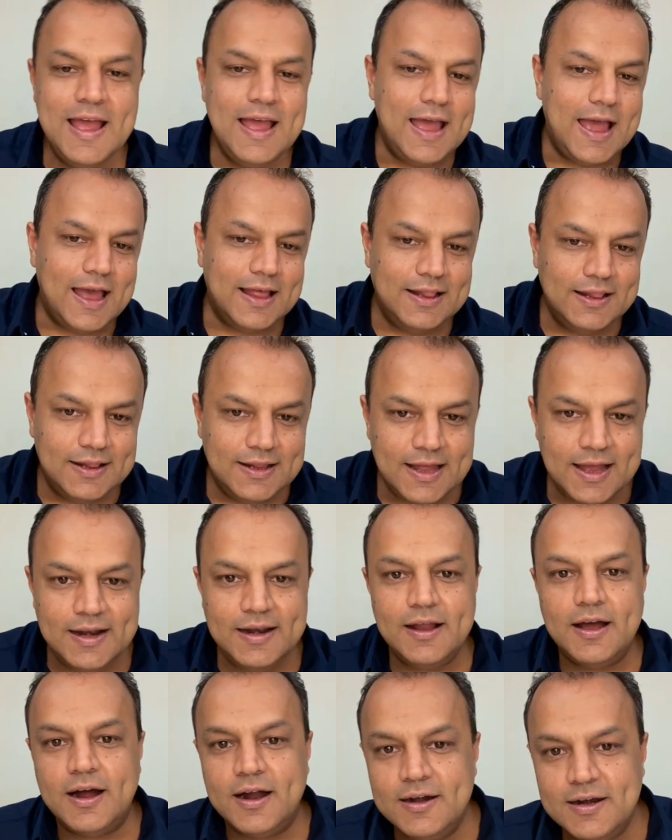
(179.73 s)
and
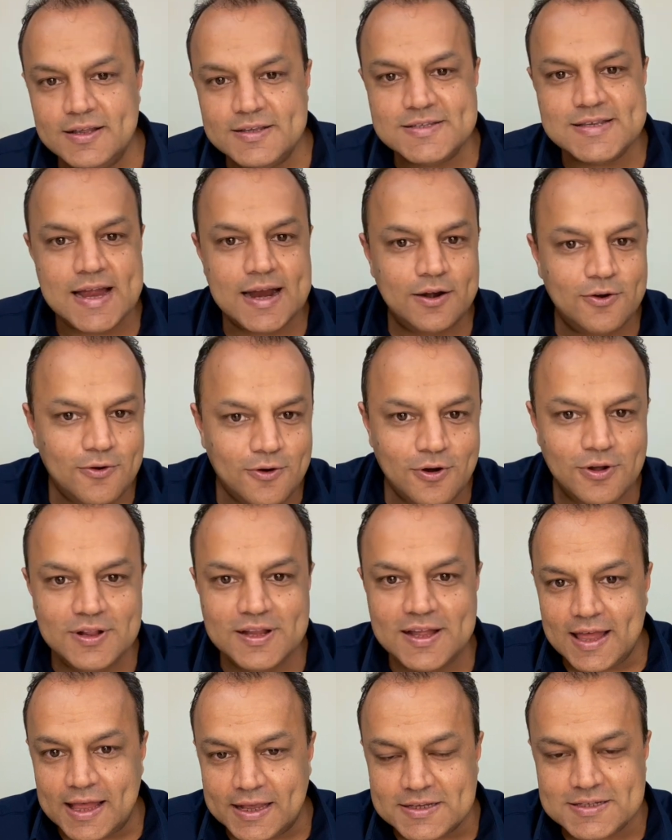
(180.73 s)
then understand all
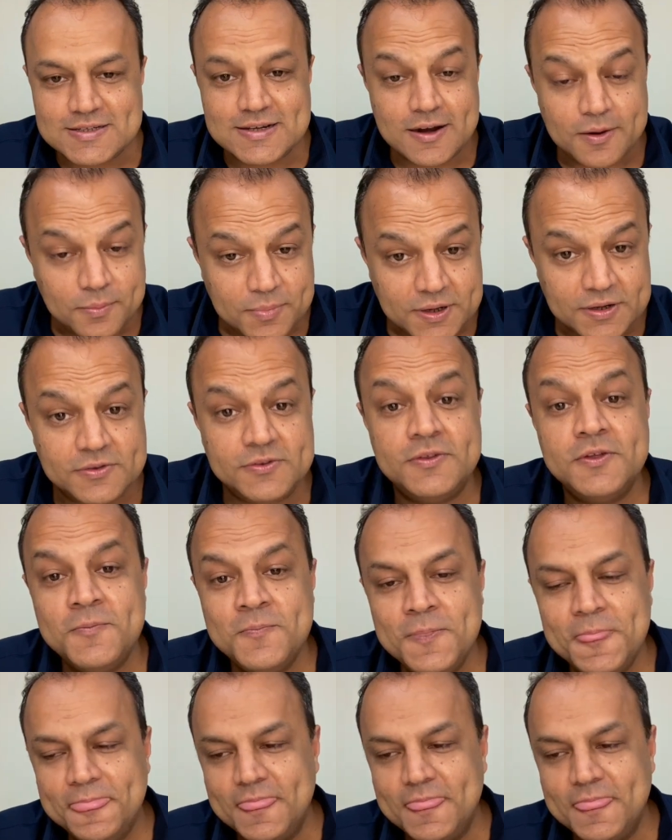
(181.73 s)
extra bits.